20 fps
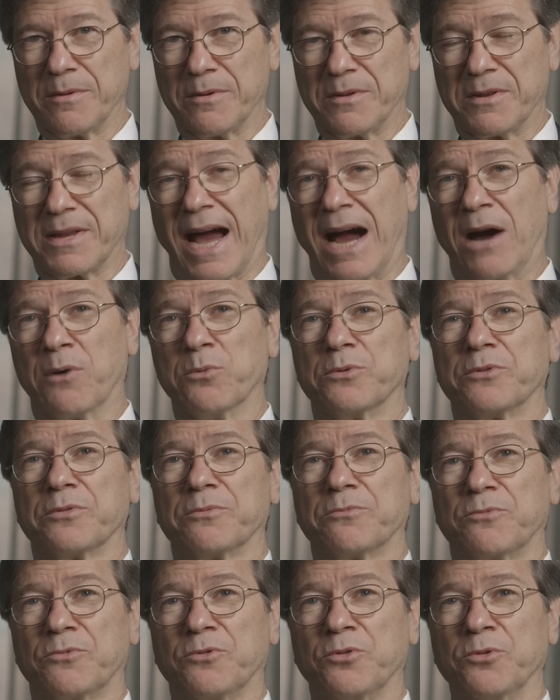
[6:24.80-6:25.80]
doubt
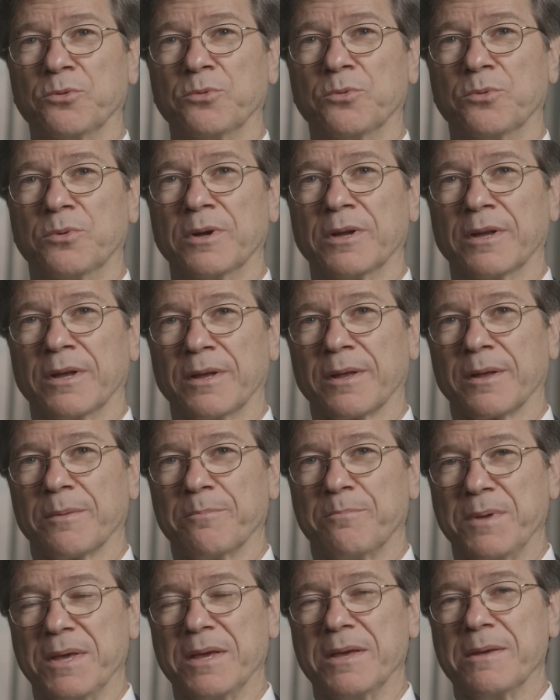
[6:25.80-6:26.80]
to
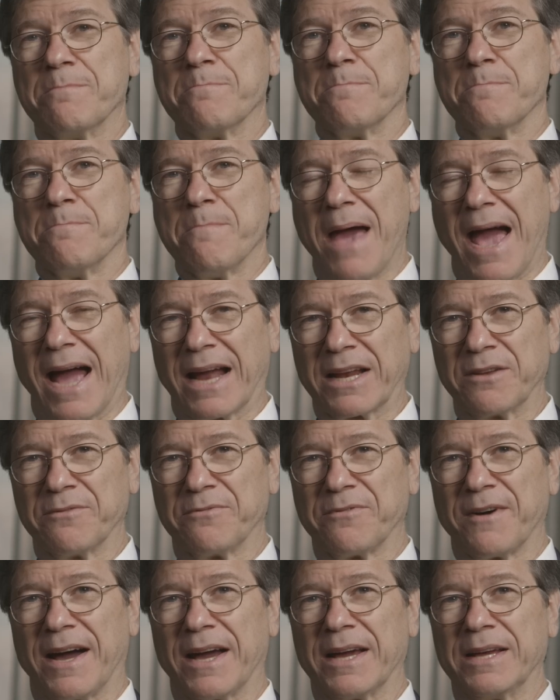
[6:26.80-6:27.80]
be
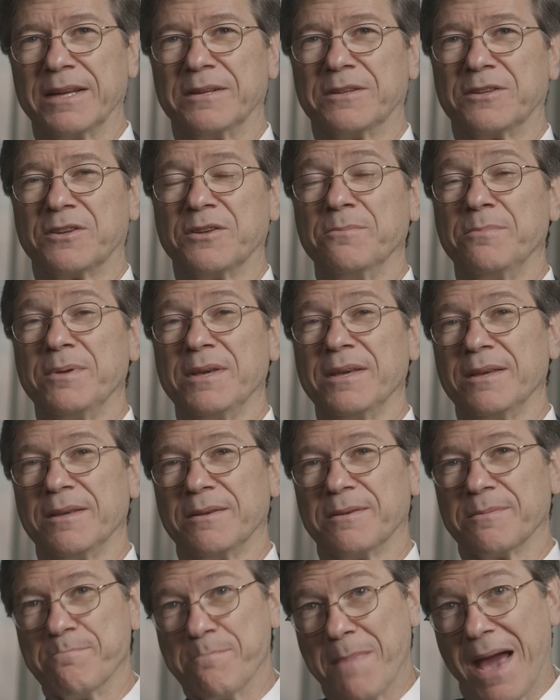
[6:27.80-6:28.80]
magnified, to
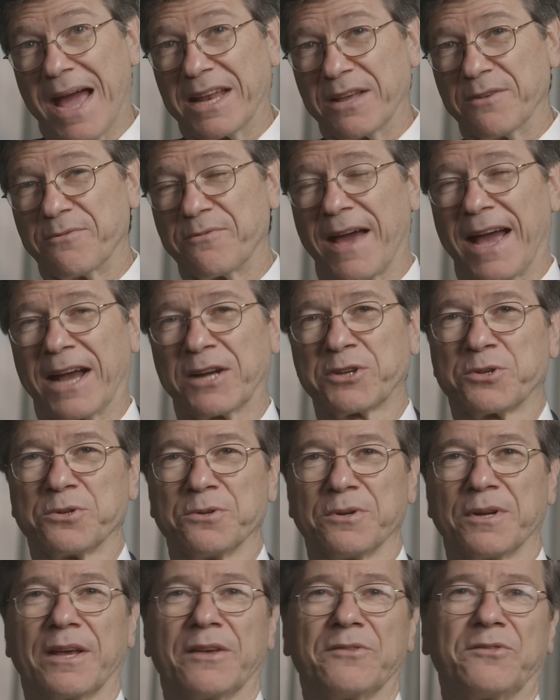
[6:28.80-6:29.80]
be
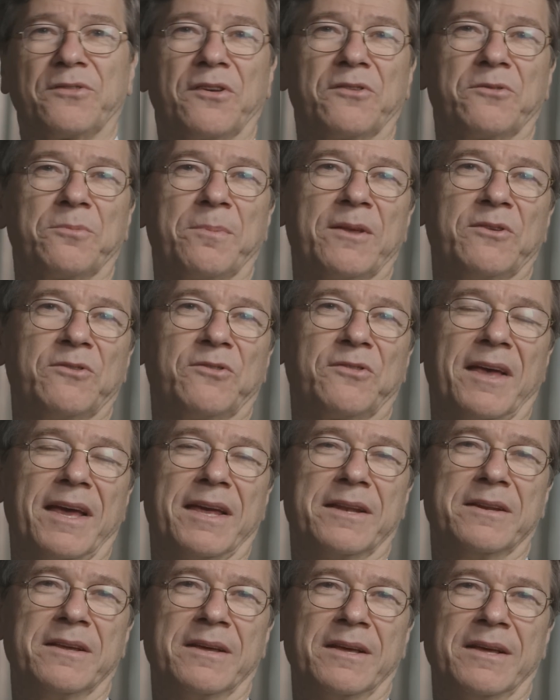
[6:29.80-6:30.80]
manufactured, as has been
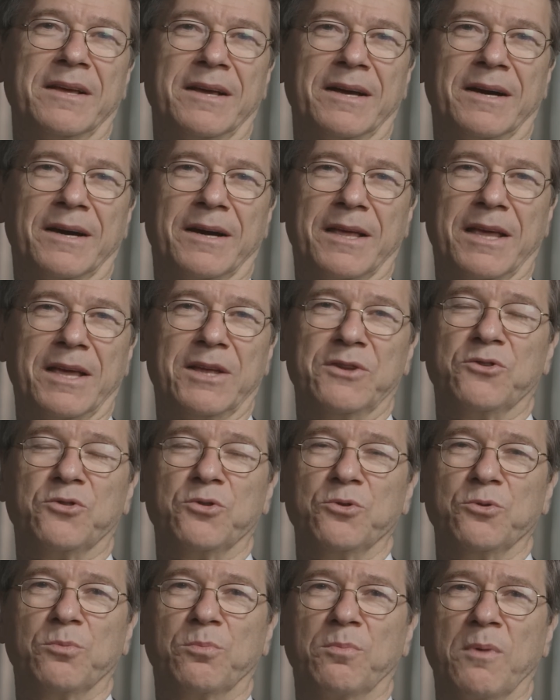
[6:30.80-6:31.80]
said,
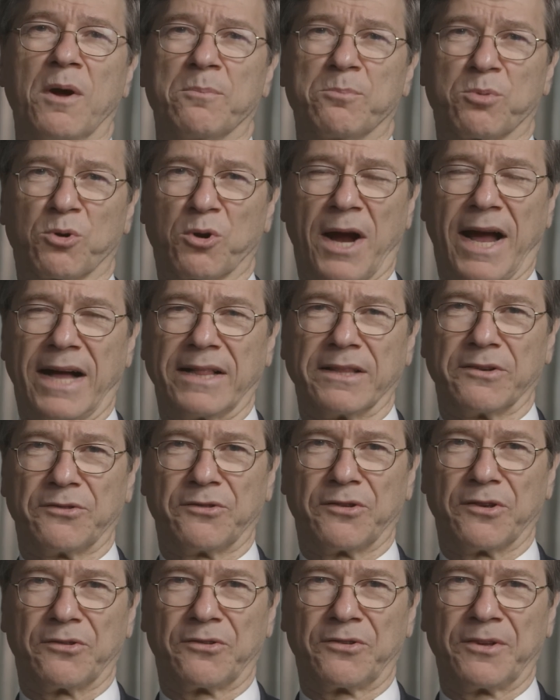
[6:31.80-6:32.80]
into
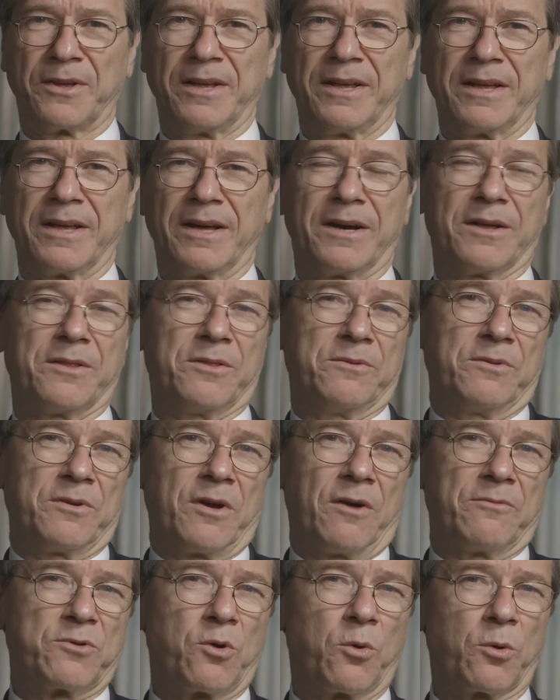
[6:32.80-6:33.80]
paralysis.
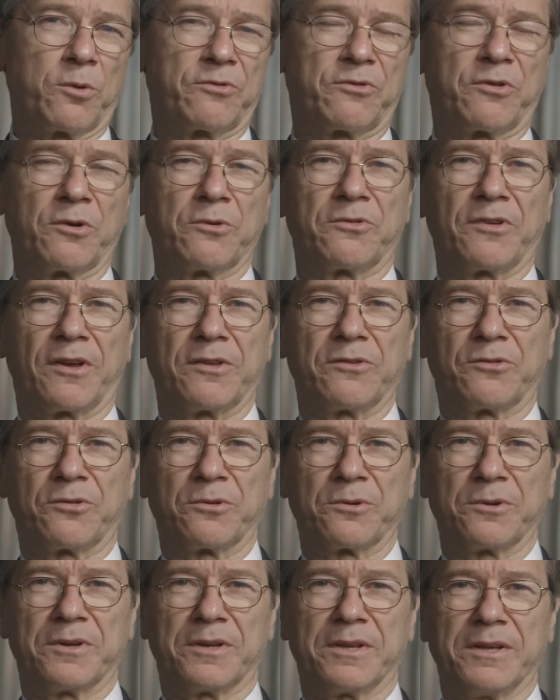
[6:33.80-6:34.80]
Of course there's
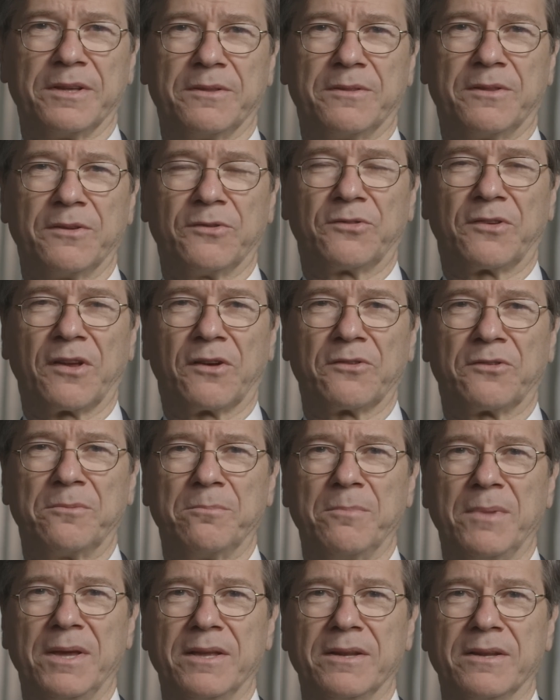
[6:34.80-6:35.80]
uncertainty. This doesn't
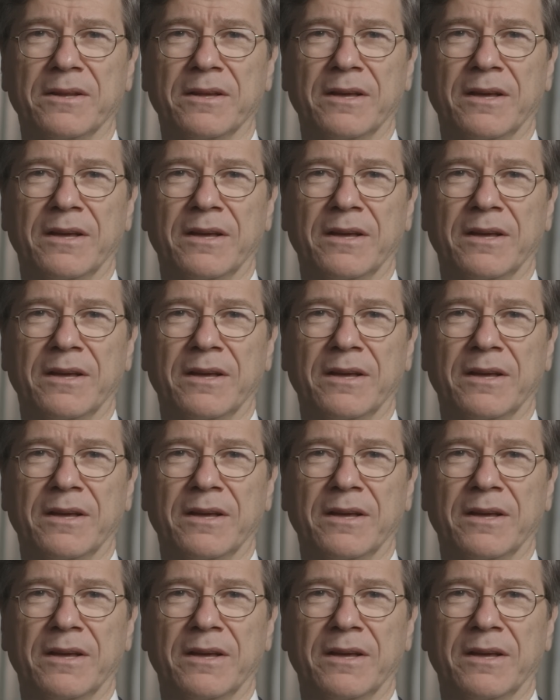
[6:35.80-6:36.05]
mean